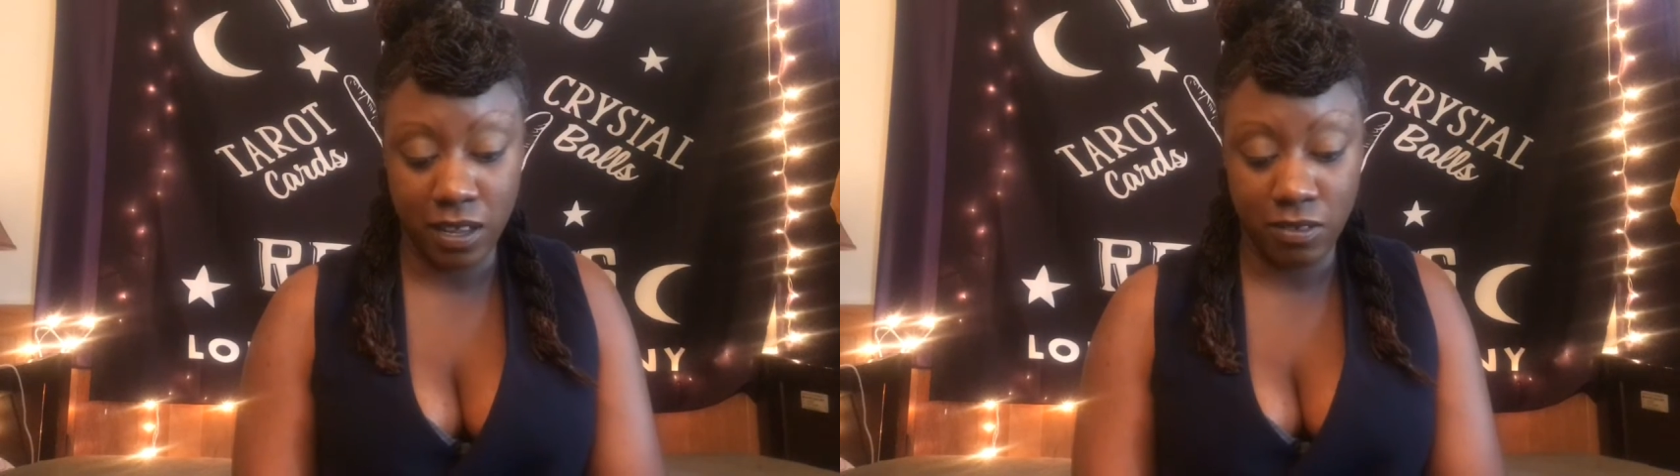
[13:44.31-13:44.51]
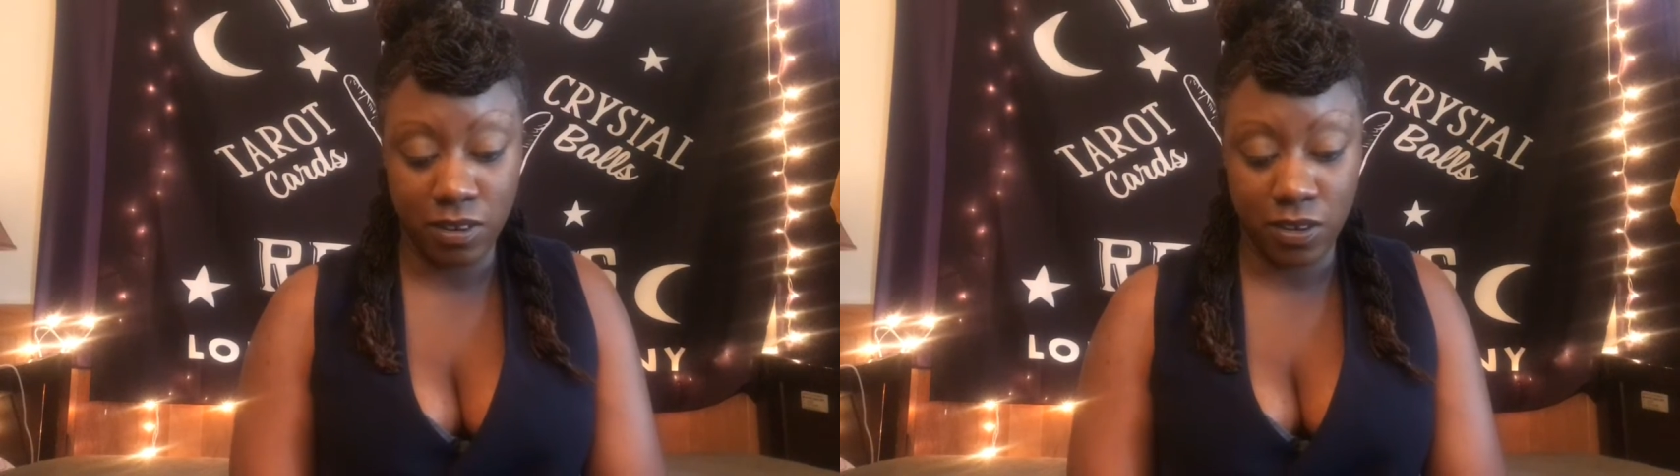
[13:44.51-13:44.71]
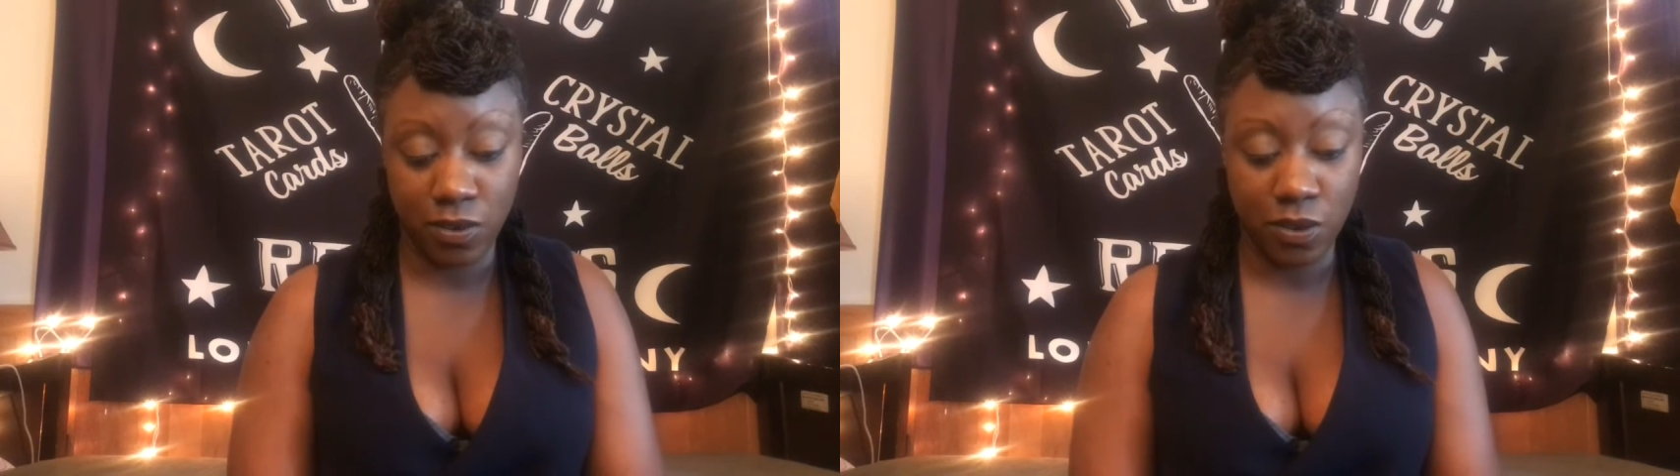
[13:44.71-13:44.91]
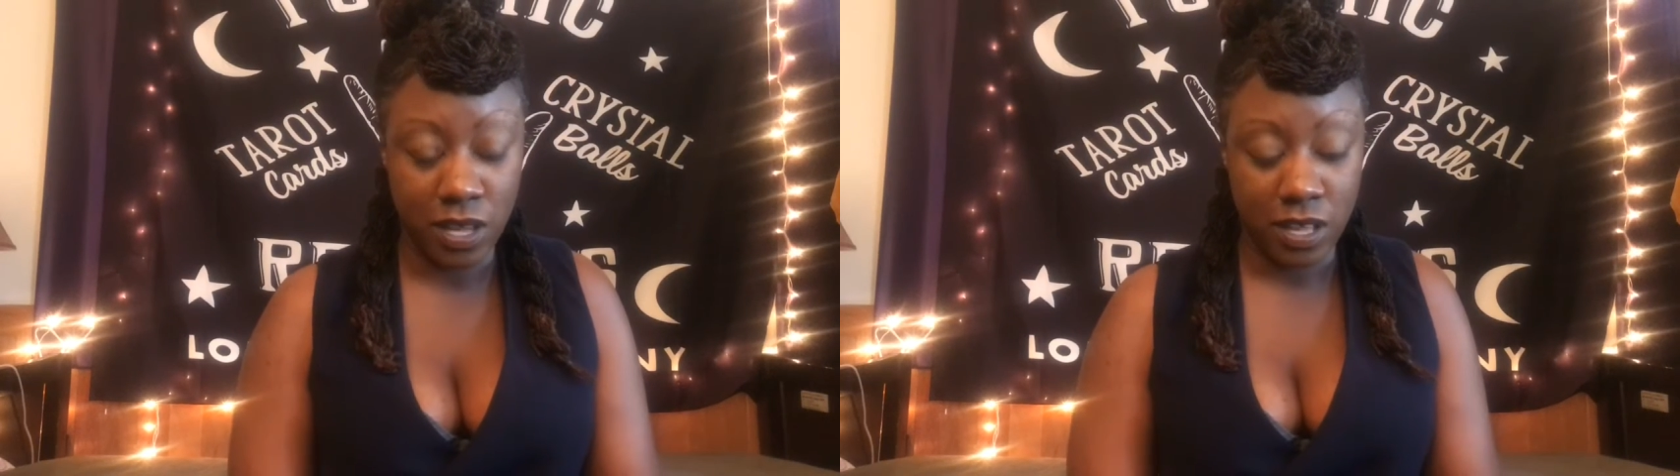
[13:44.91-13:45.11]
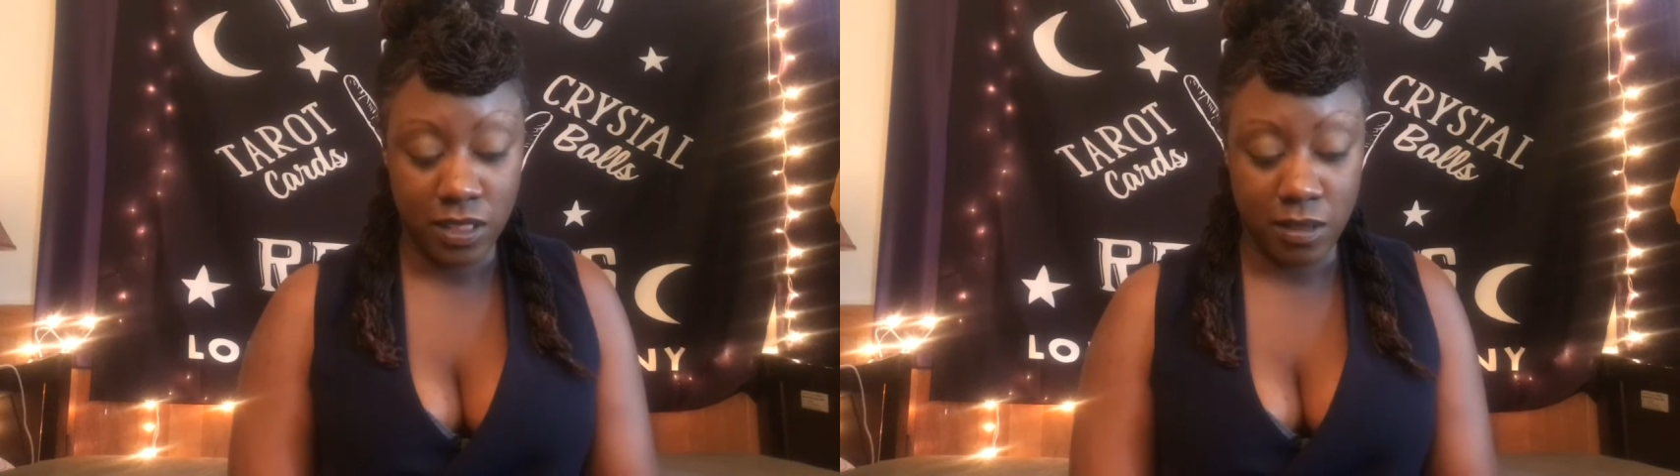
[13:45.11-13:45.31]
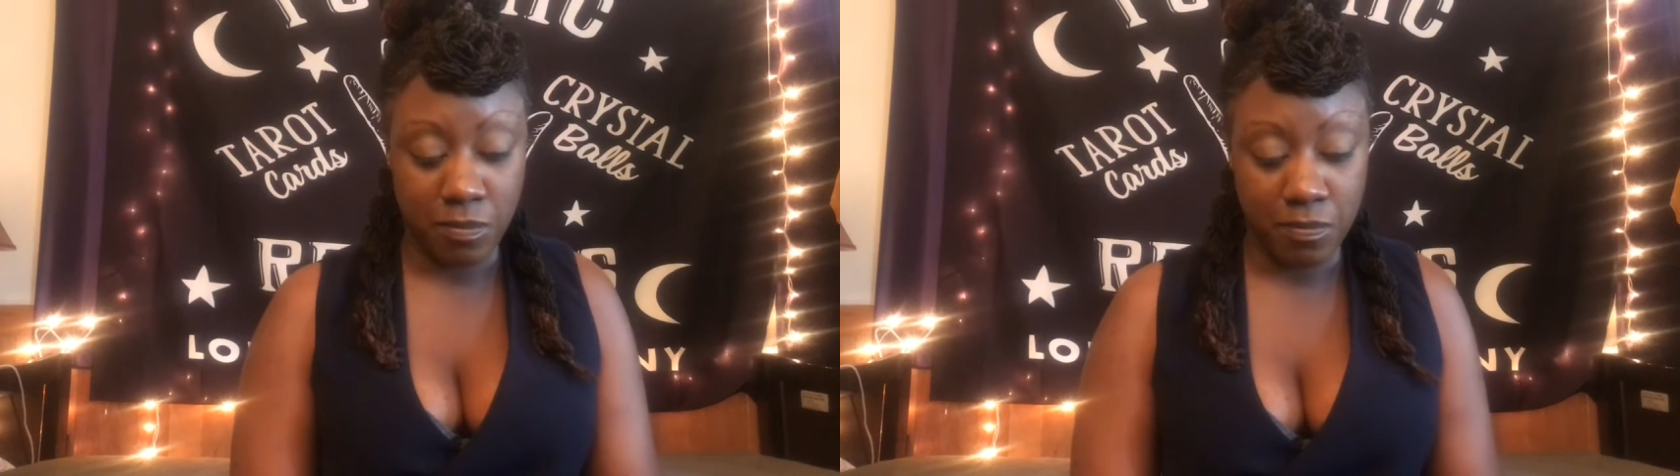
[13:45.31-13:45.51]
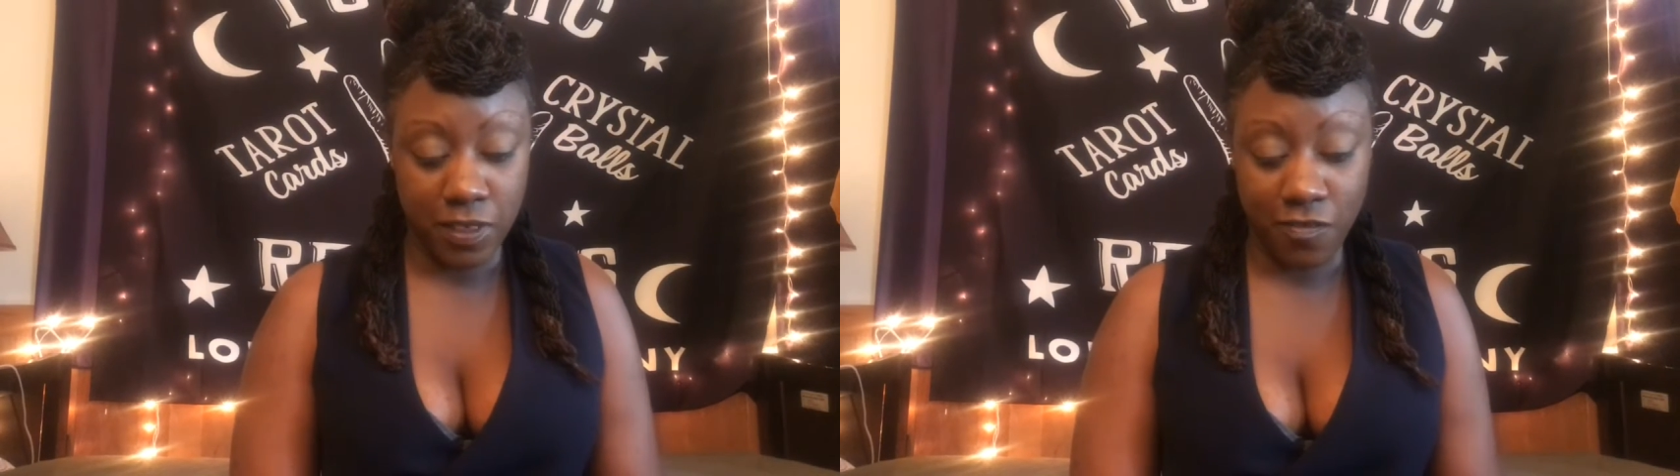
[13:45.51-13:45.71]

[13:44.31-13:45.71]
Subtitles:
You know, the